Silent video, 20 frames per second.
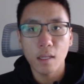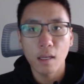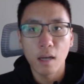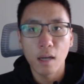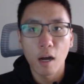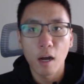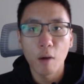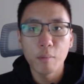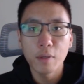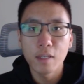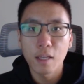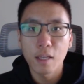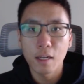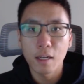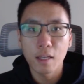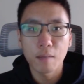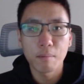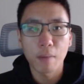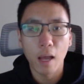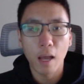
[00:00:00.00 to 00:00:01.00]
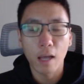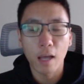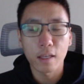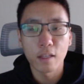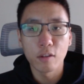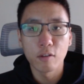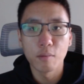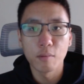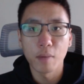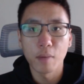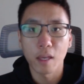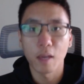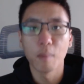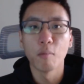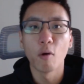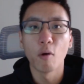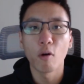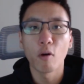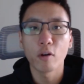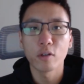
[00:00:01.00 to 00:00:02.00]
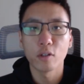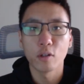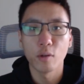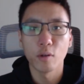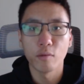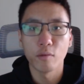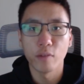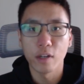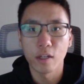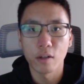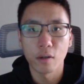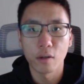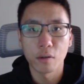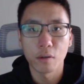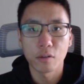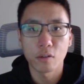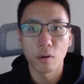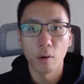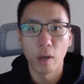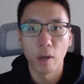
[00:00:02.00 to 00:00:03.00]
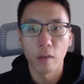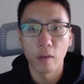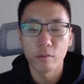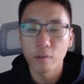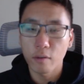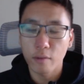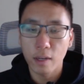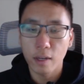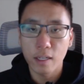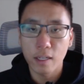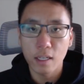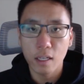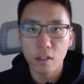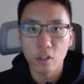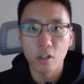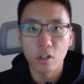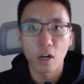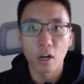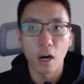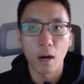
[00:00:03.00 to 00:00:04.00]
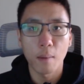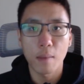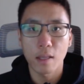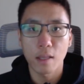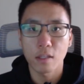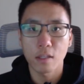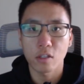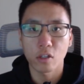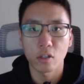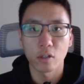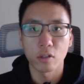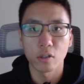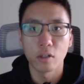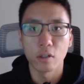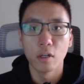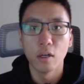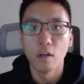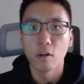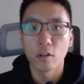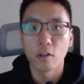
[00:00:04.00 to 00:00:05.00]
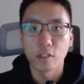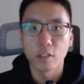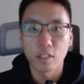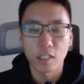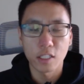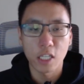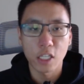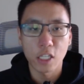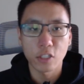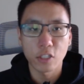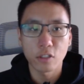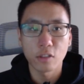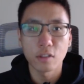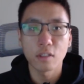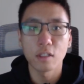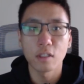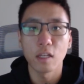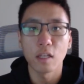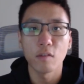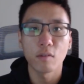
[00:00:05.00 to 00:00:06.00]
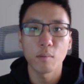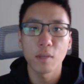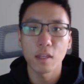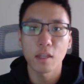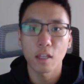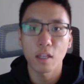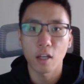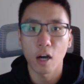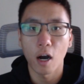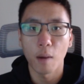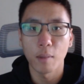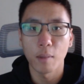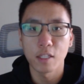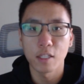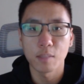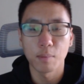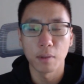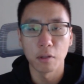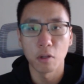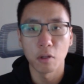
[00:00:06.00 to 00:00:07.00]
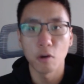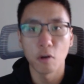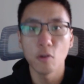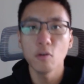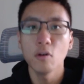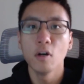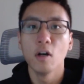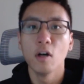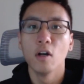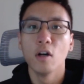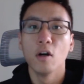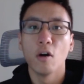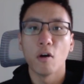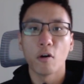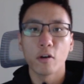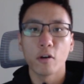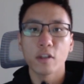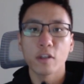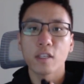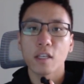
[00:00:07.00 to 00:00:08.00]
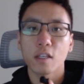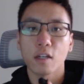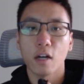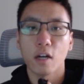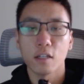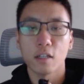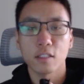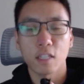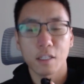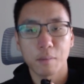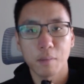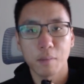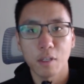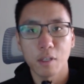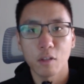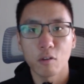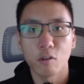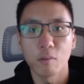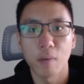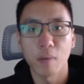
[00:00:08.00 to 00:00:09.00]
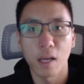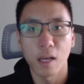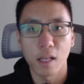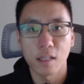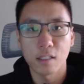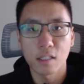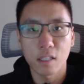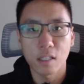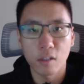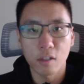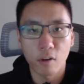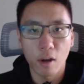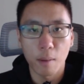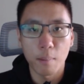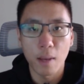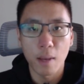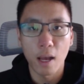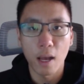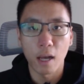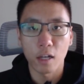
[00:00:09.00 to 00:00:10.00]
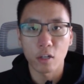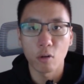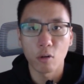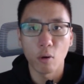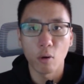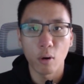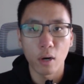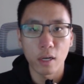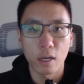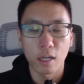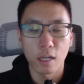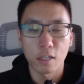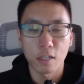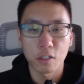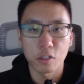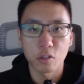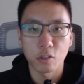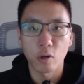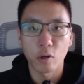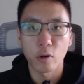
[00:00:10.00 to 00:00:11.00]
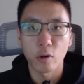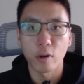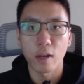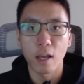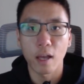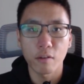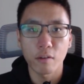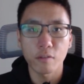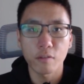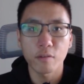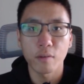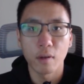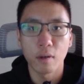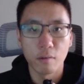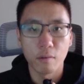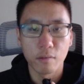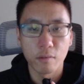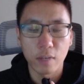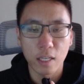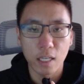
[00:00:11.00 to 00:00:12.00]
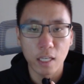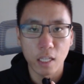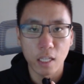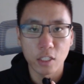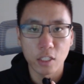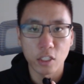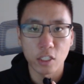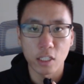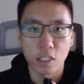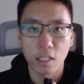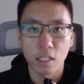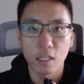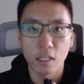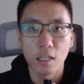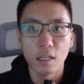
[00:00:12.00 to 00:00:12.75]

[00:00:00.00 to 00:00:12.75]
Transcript: I'll be getting back into making more YouTube videos. So if you have any other comments or, or suggestions, leave them in the comments below, or you can contact me through my Instagram at kwan underscore fvng.